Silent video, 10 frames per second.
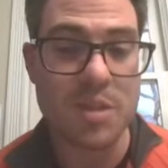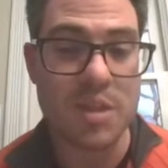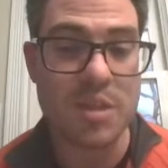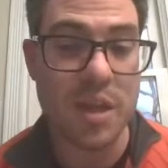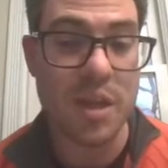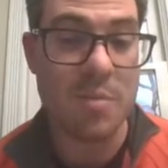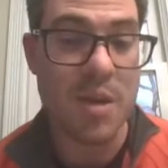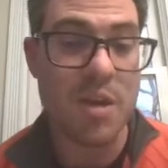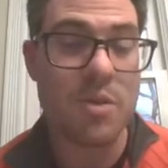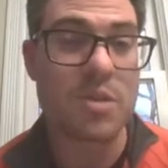is that it could be
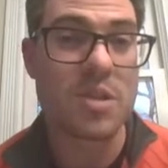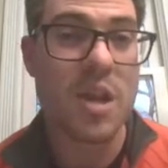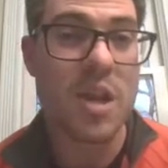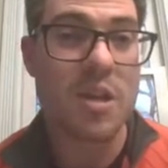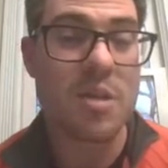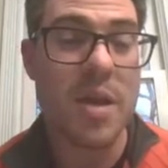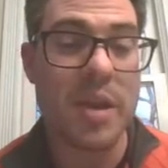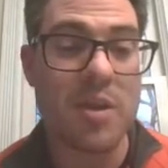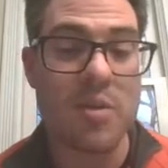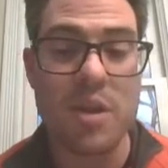used to
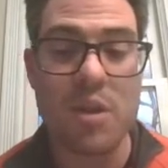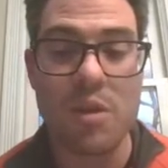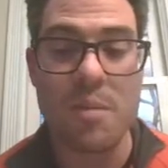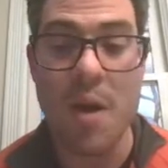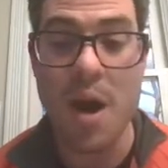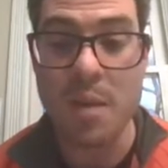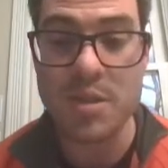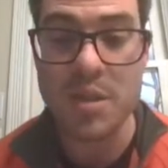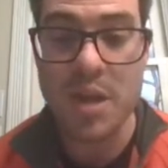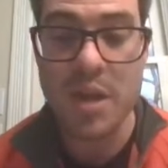make nuclear
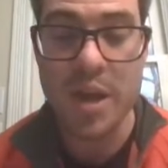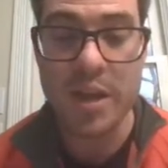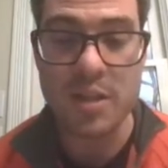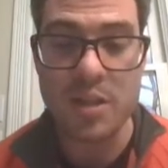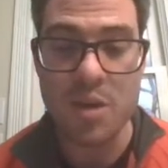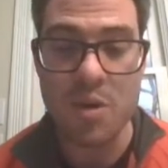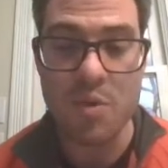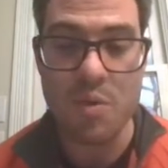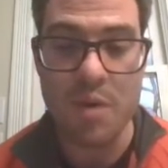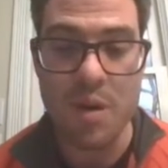bombs. And
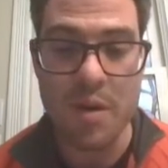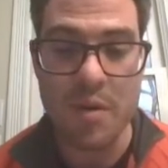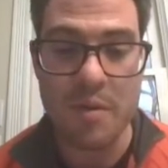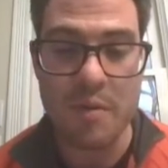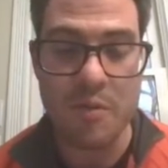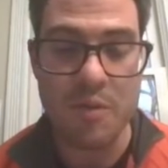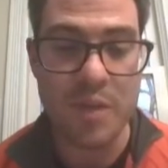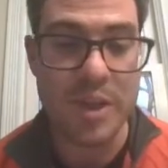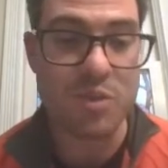so for this